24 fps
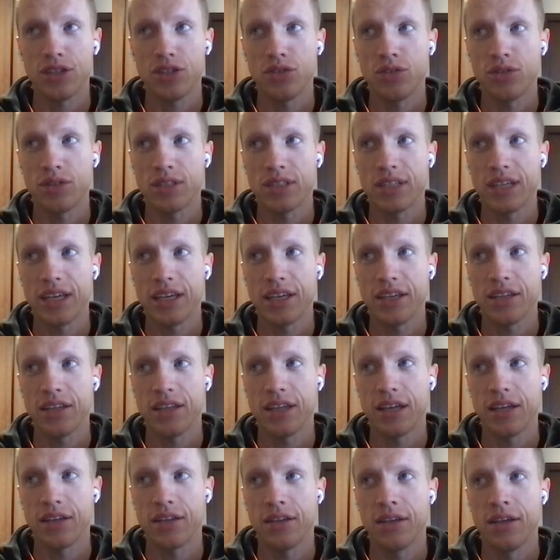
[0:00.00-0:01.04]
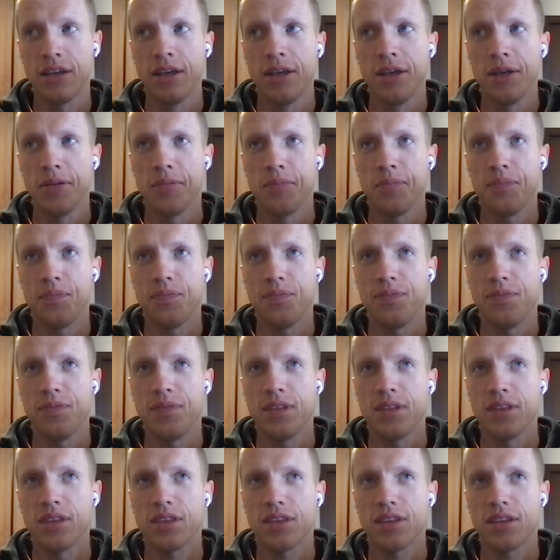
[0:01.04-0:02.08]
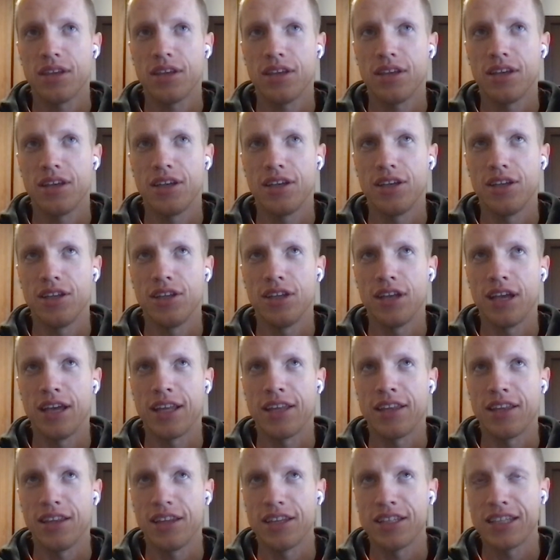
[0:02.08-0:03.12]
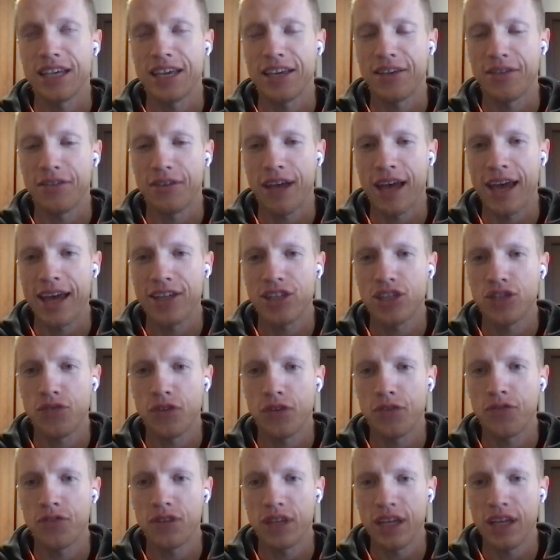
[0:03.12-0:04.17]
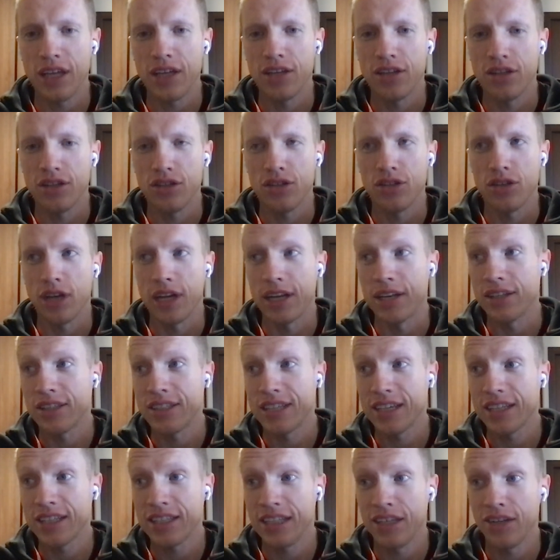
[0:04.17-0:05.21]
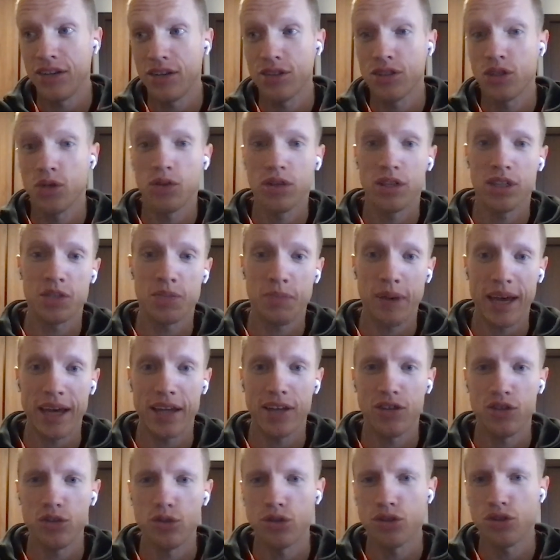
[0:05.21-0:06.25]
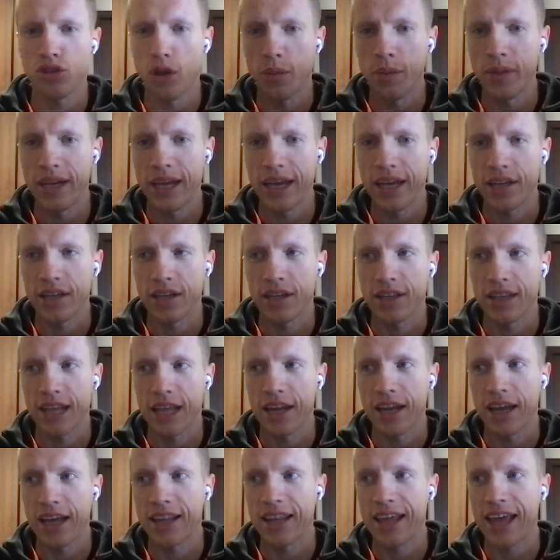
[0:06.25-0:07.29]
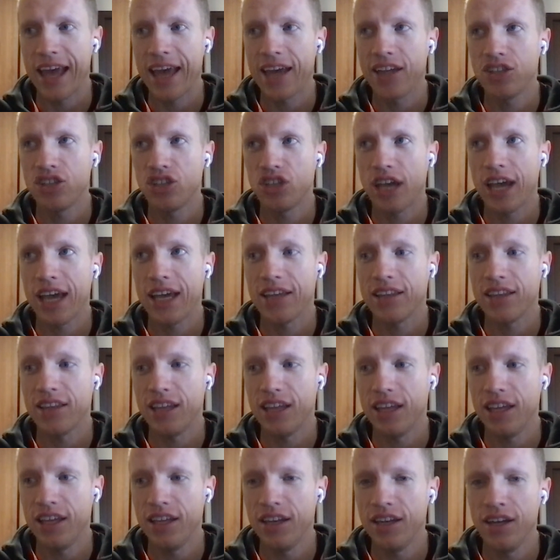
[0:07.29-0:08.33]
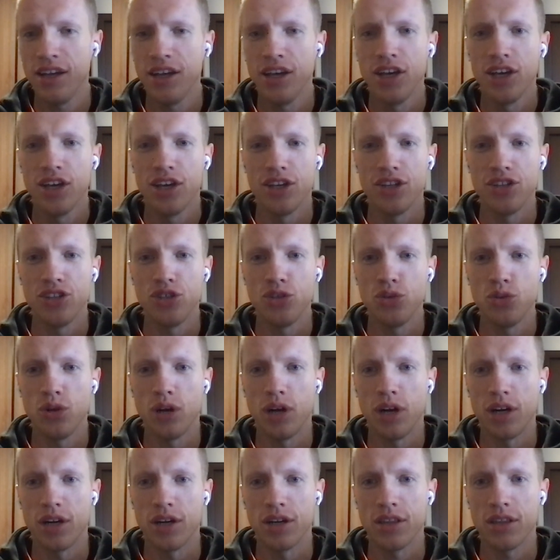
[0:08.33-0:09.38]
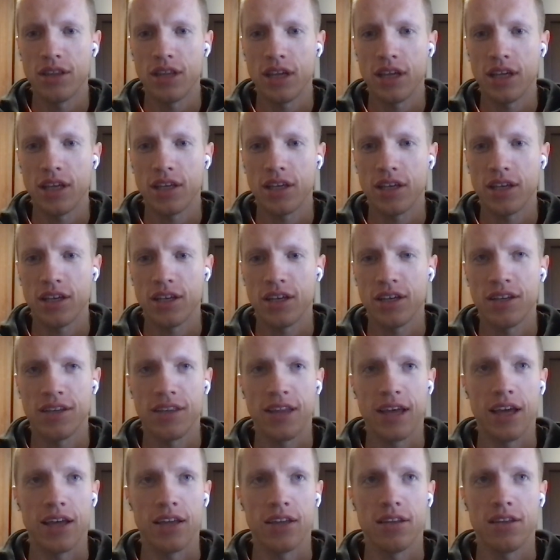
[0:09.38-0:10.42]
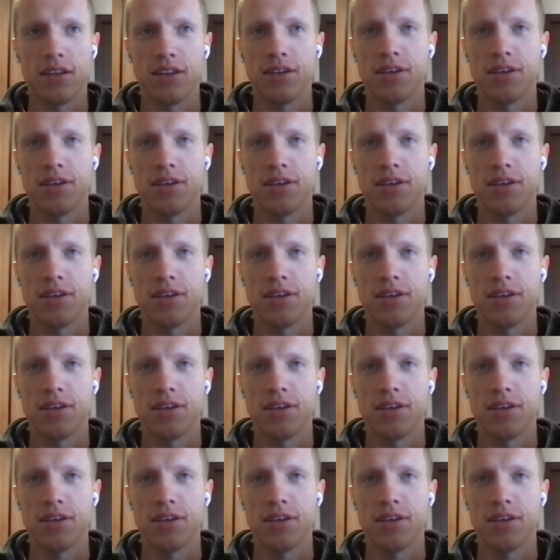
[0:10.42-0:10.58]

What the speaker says: you are saying that mm, at let's say age 15 and 16 also in Spain you're dominating, then at age 18 you are thinking that